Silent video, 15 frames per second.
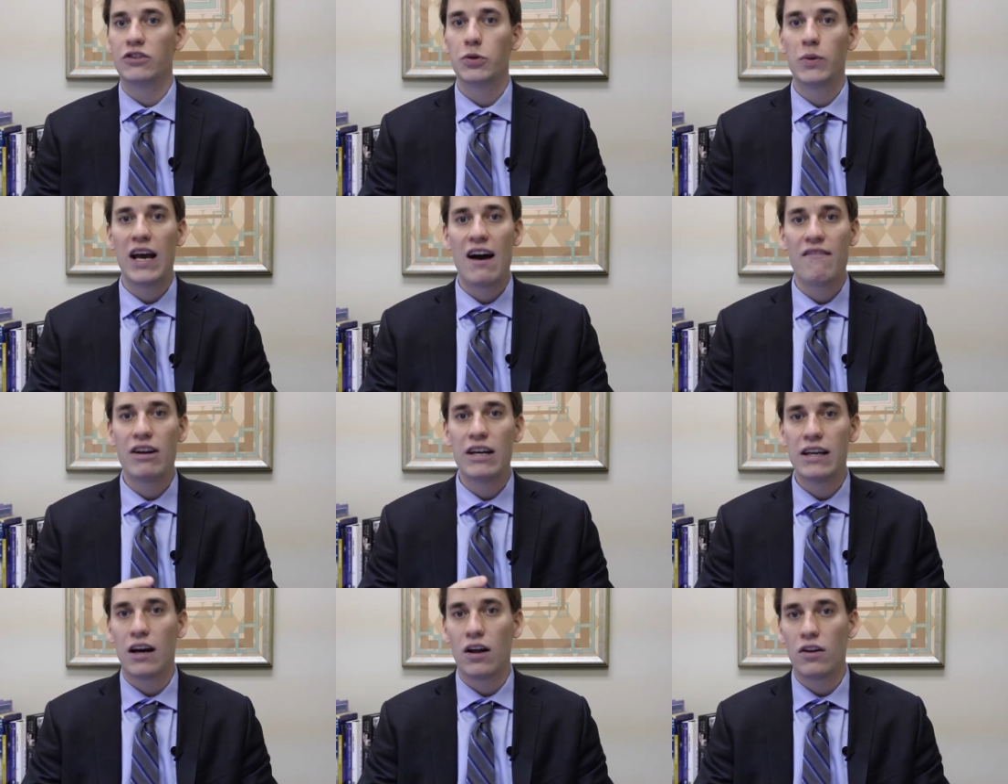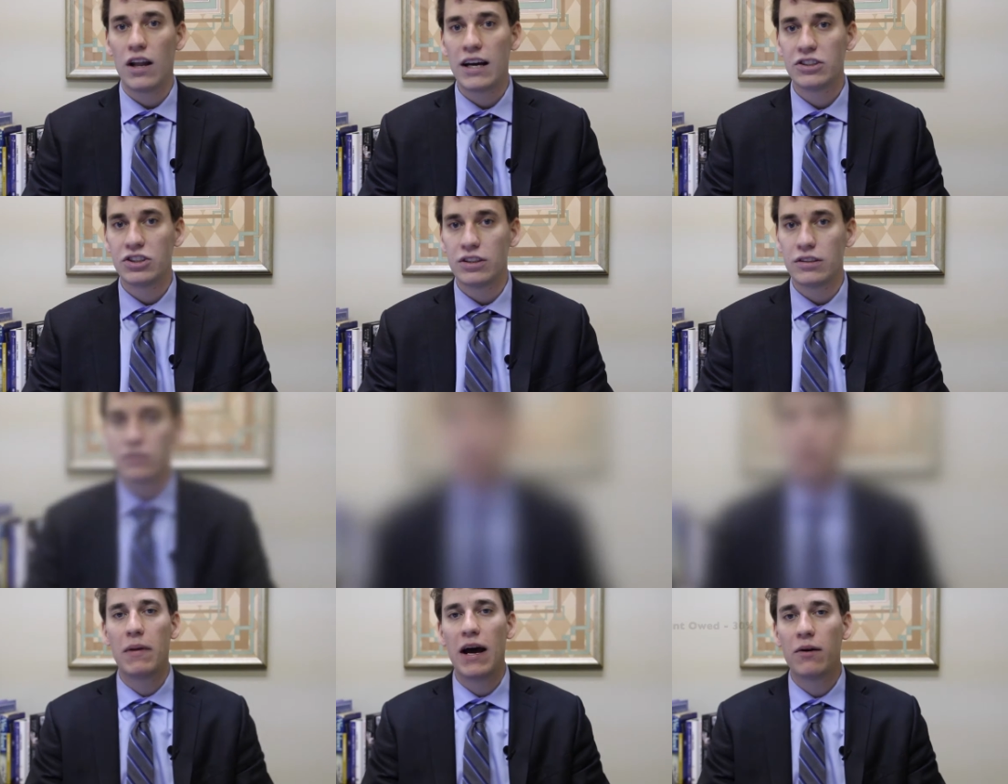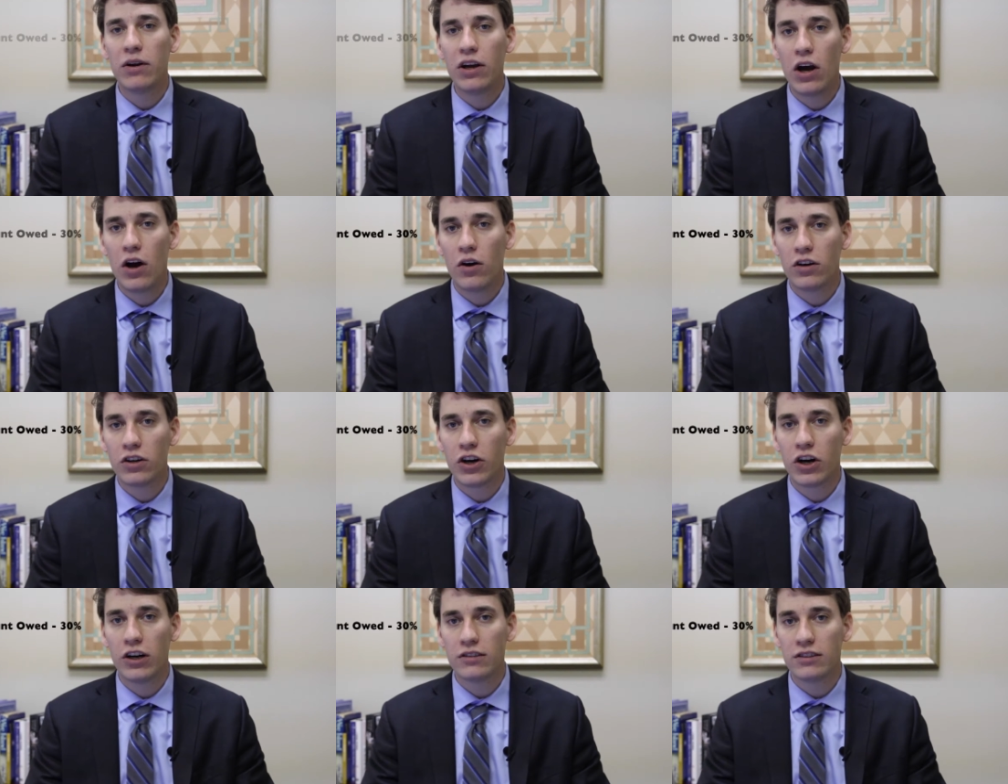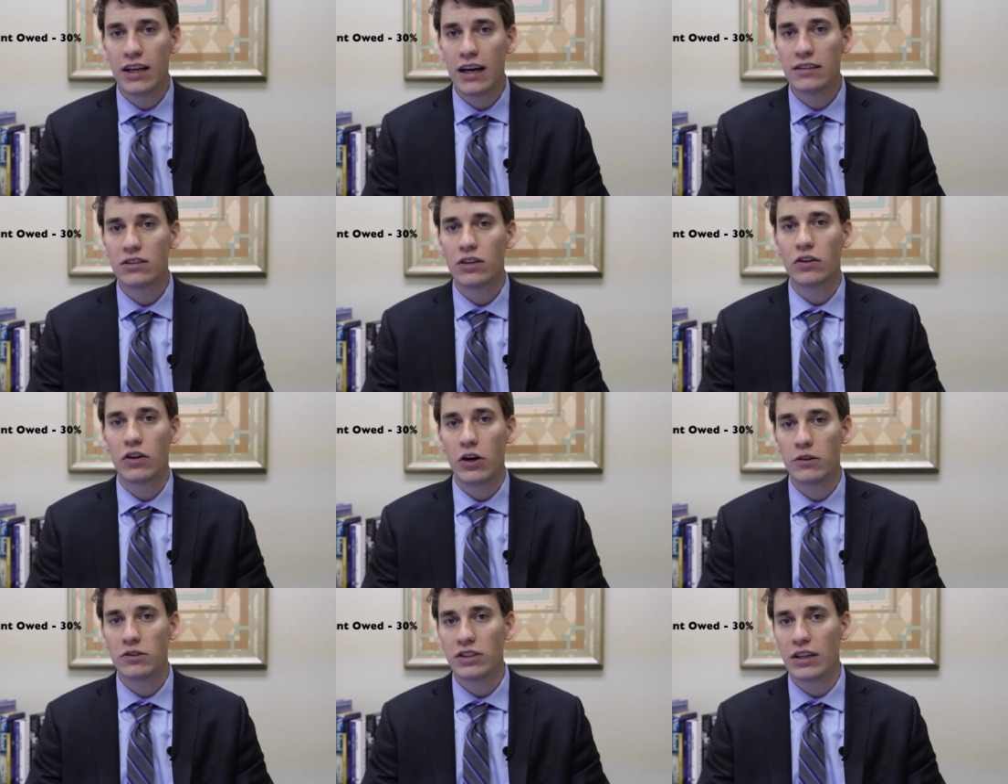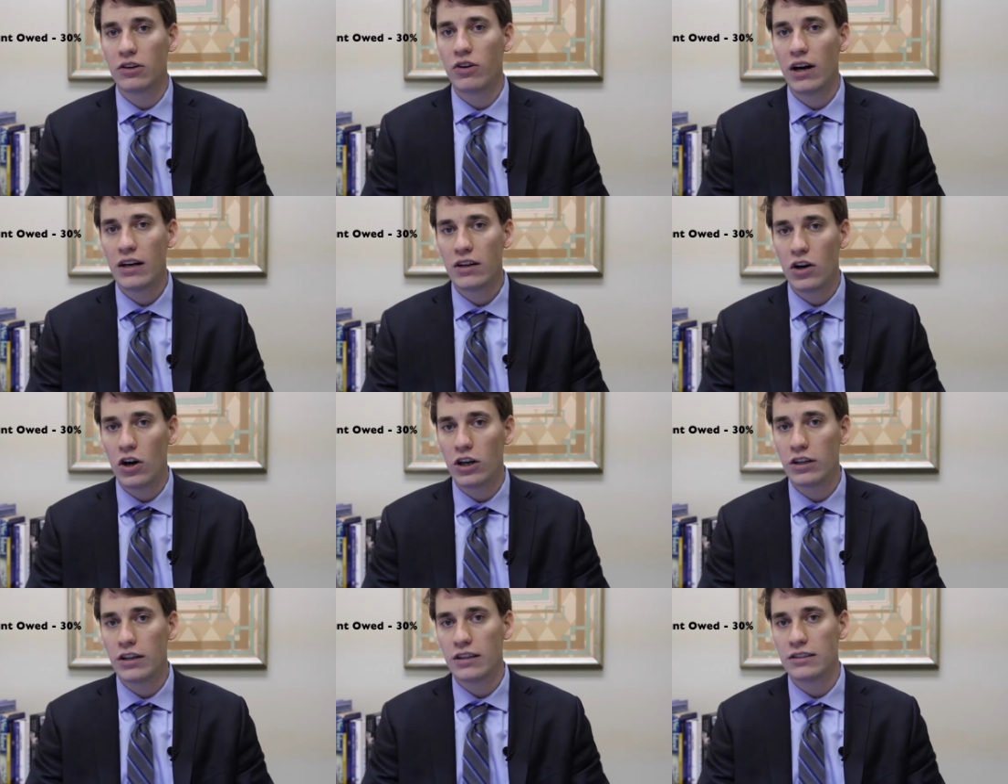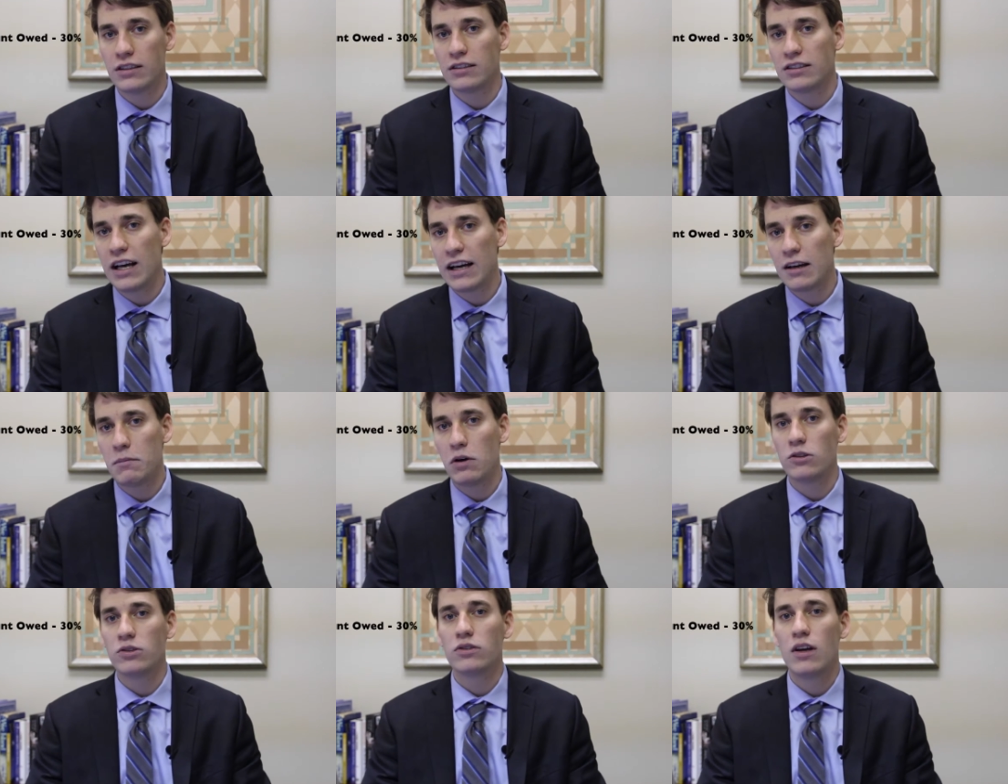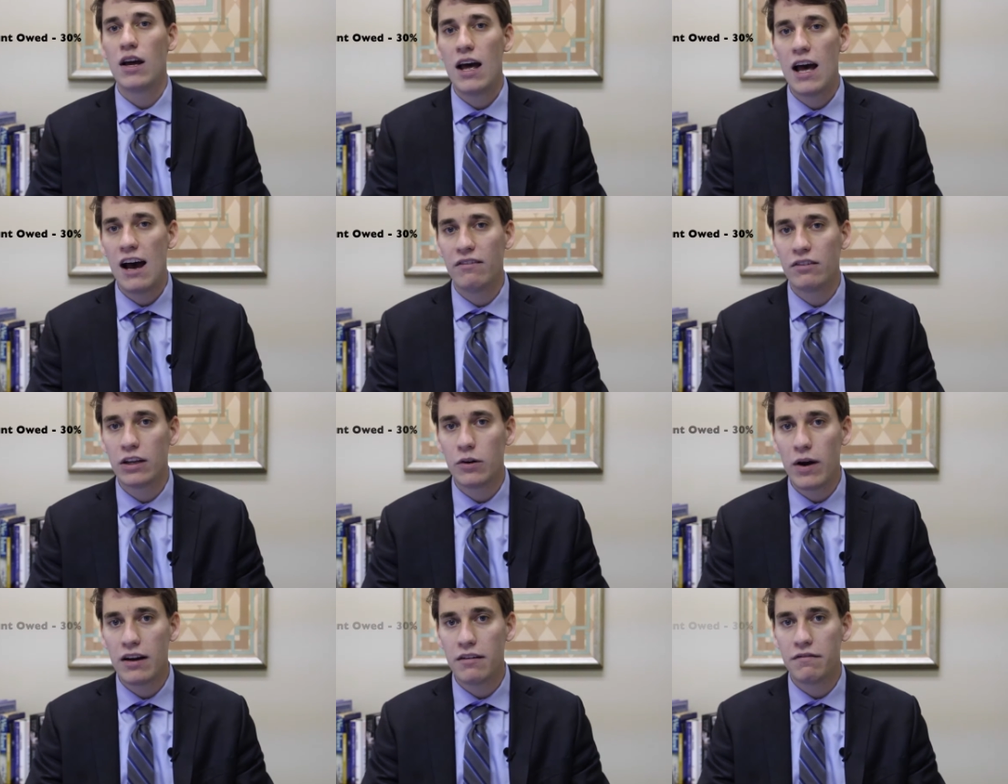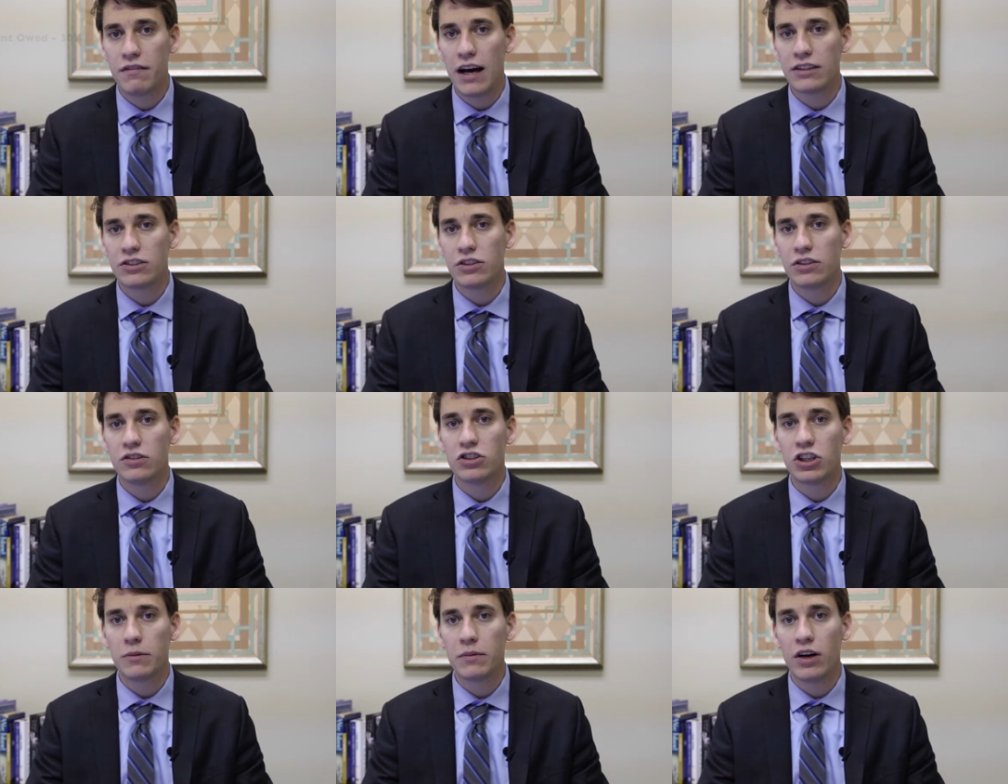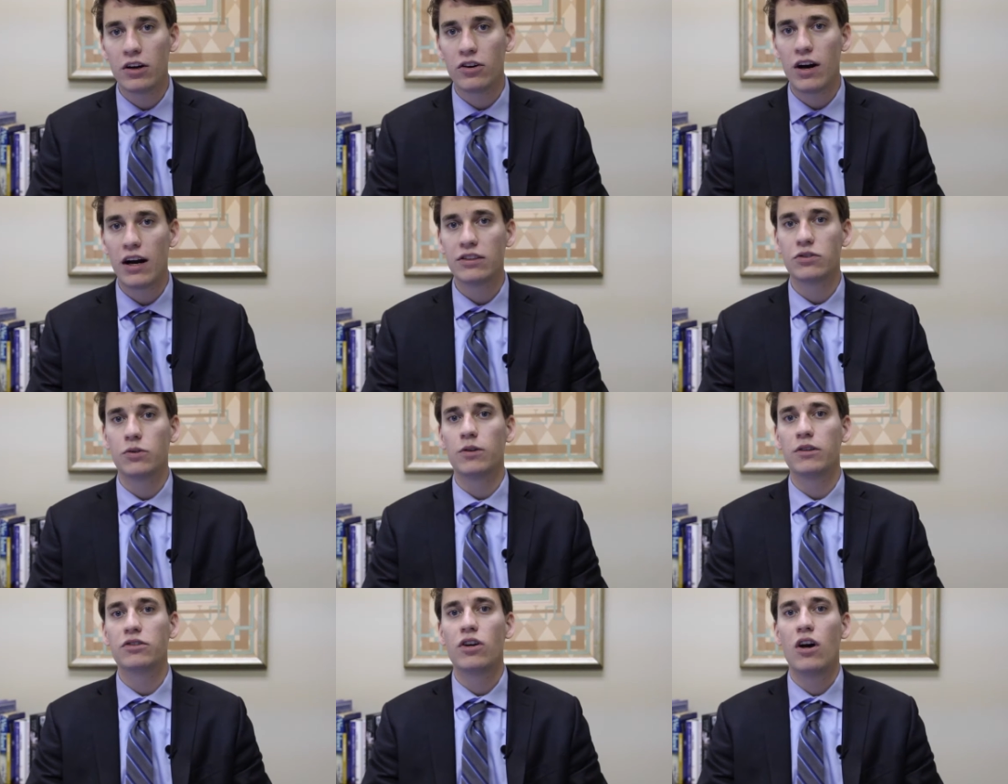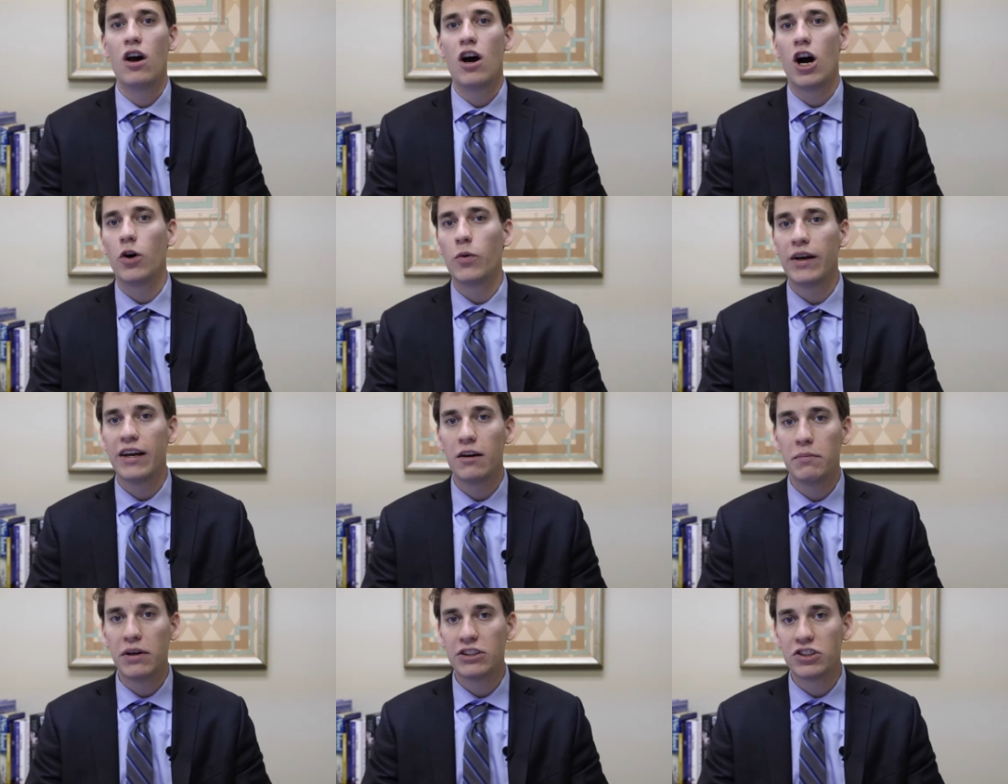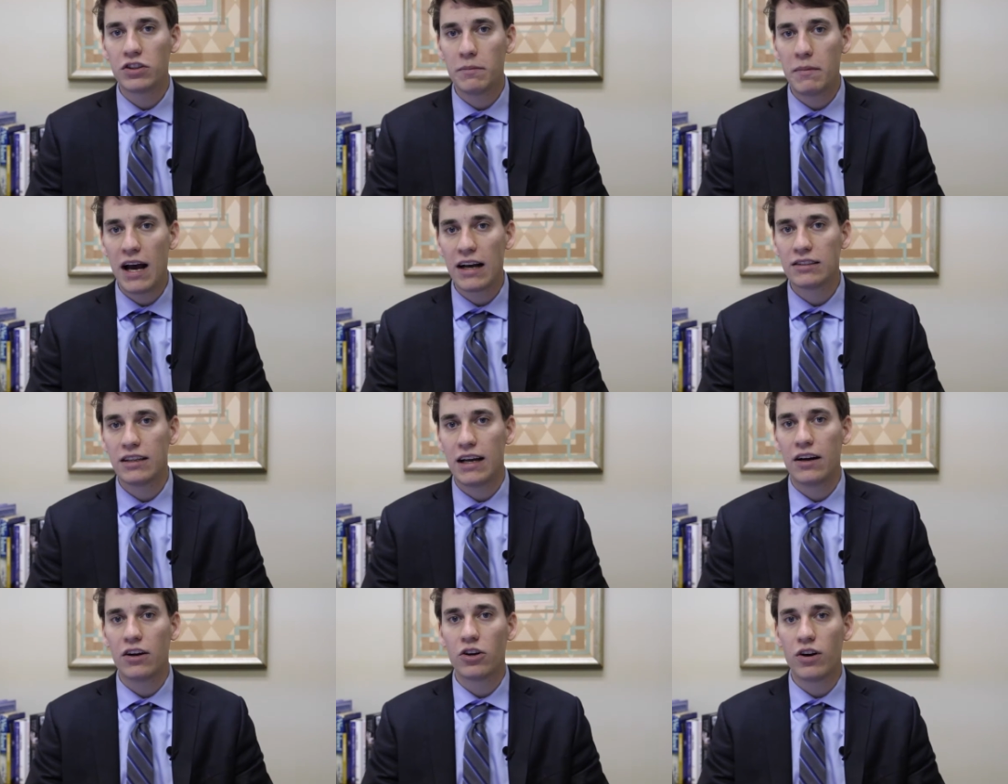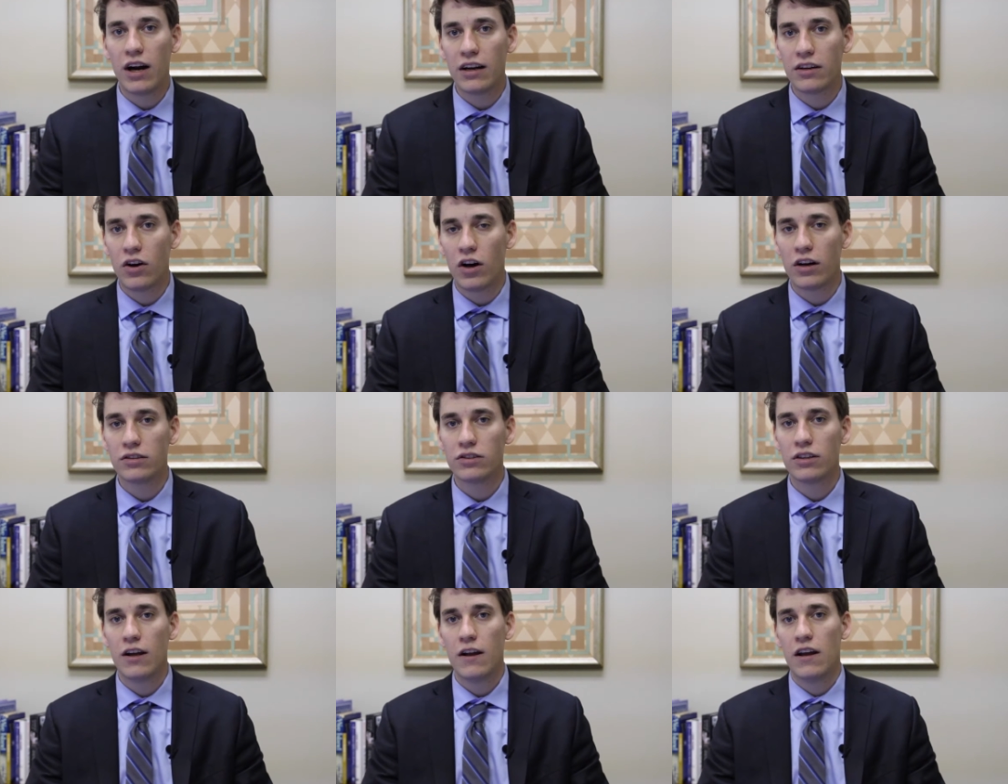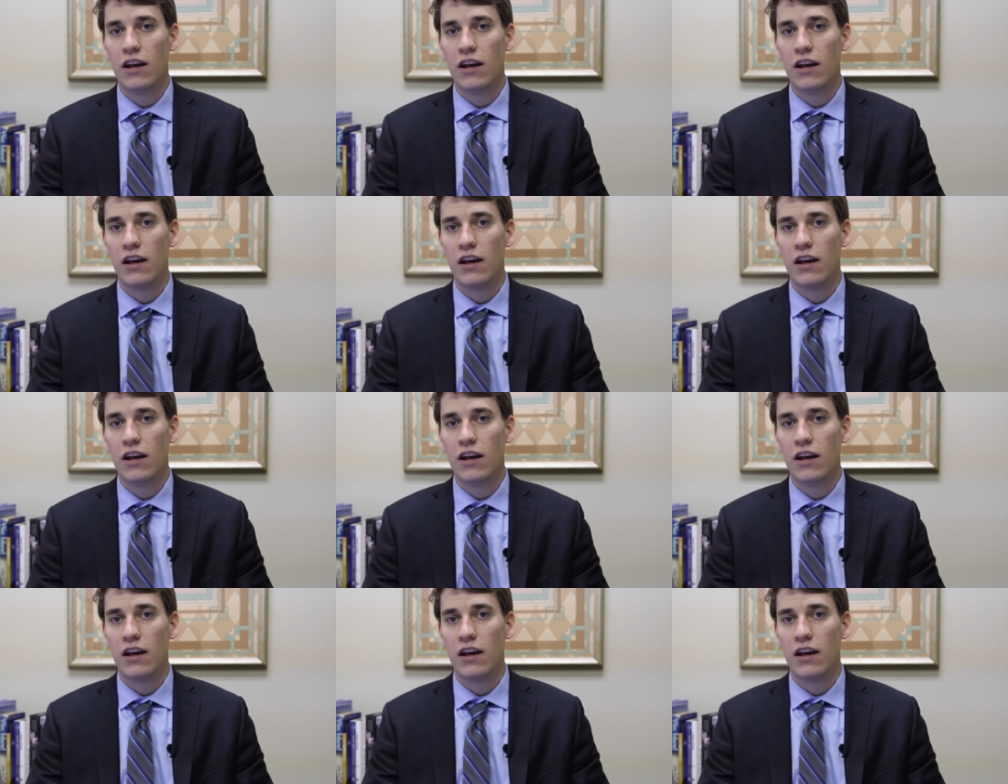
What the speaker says: Do we have any collections? The amount we owe on current debts, loans, and credit card is the second most heavily weighted factor in determining our credit scores. Are we habitually maxing out our credit cards?